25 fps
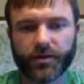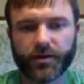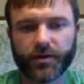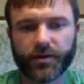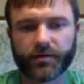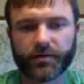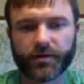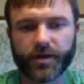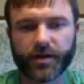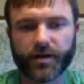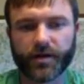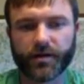the
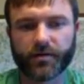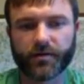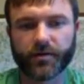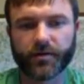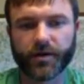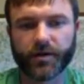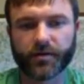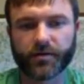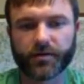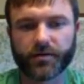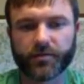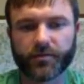entire
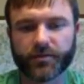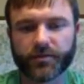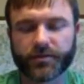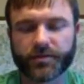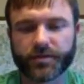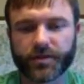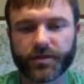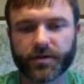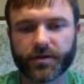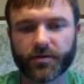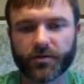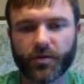volume of
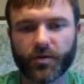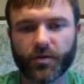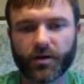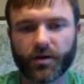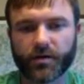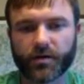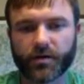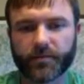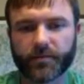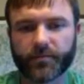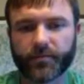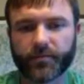sterile
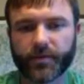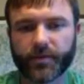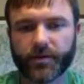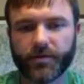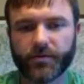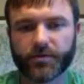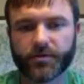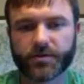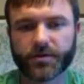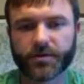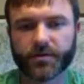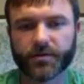water,
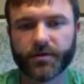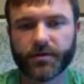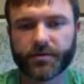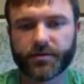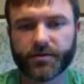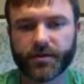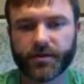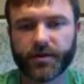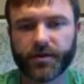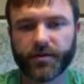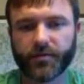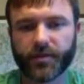usually
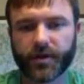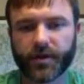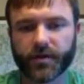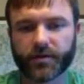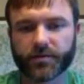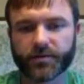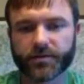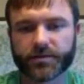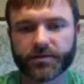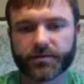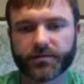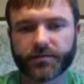10
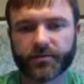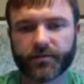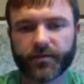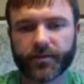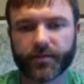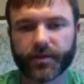mL.